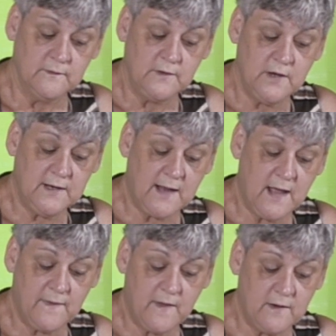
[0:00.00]
So you can
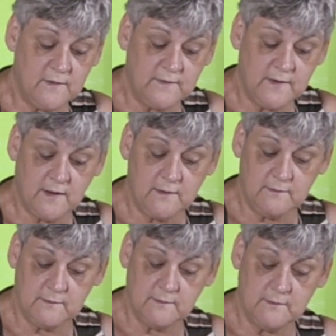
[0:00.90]
cut those, you know,
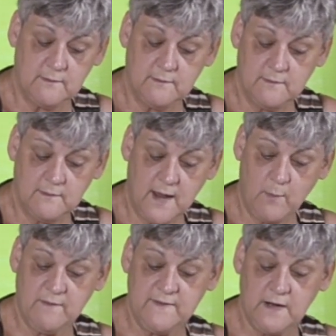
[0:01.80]
however